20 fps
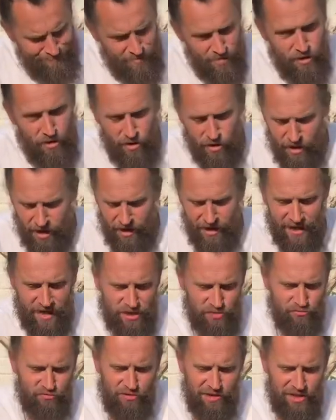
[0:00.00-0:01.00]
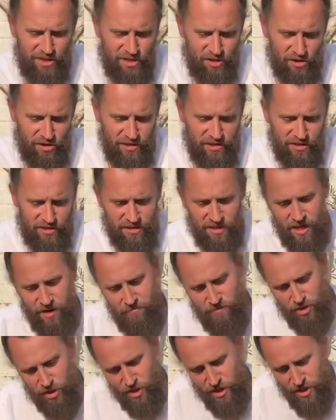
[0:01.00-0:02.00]
Oh yeah, that is really solid and
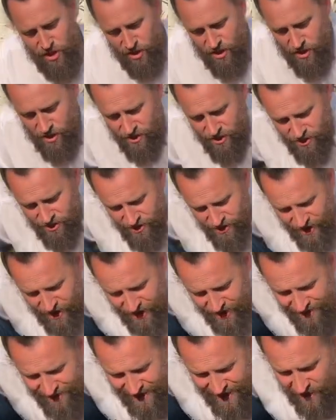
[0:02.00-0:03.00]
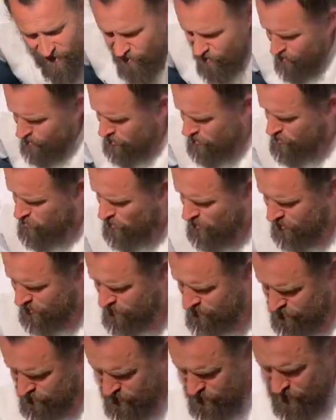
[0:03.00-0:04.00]
much thicker. And then our last one,
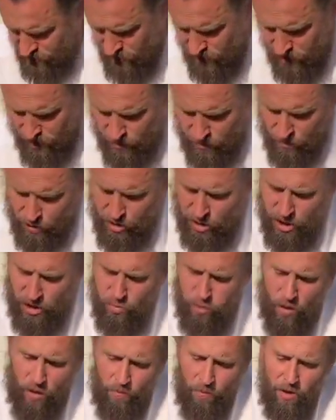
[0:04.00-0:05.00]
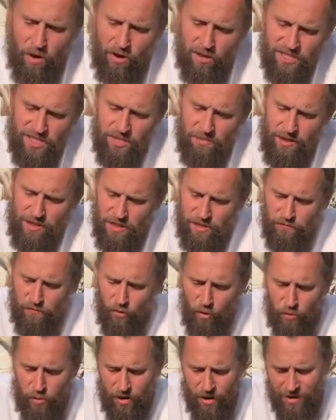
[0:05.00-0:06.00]
which is 1 part cement to 4
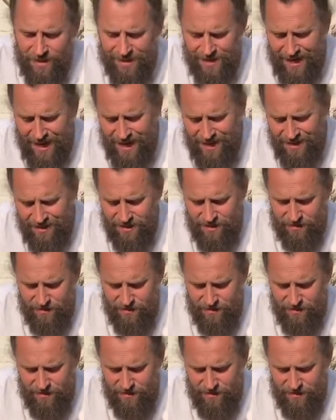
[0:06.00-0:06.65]
parts sand.